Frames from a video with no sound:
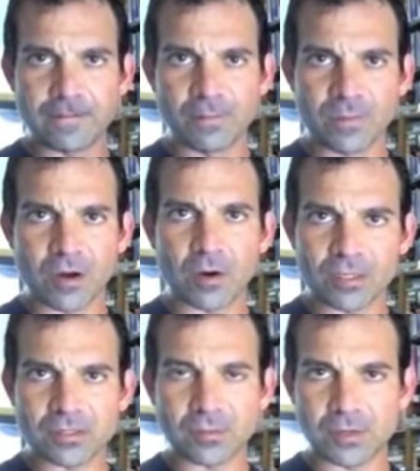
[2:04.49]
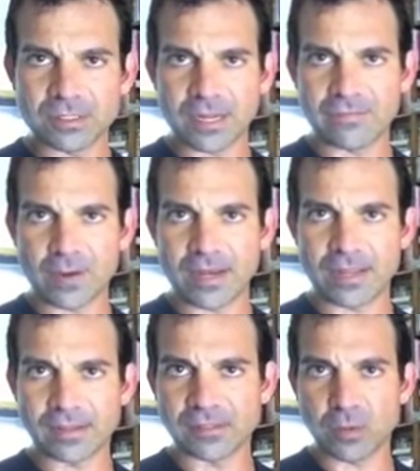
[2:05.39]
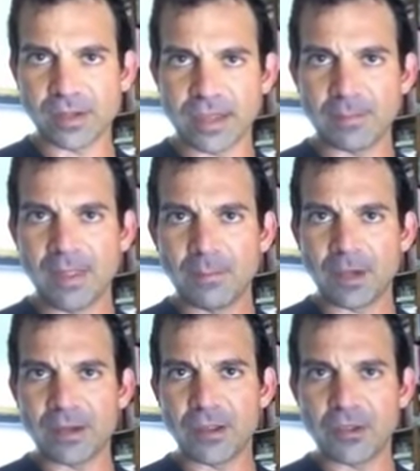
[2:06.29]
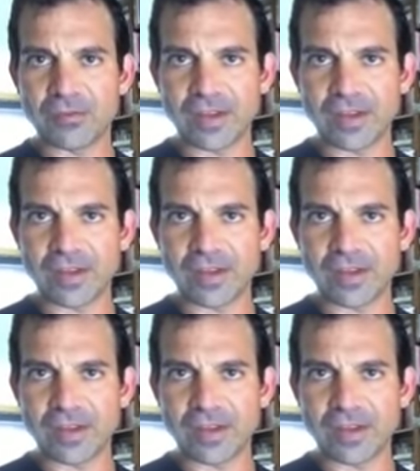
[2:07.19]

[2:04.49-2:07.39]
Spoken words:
So I can actually increase this to 1.8 speed.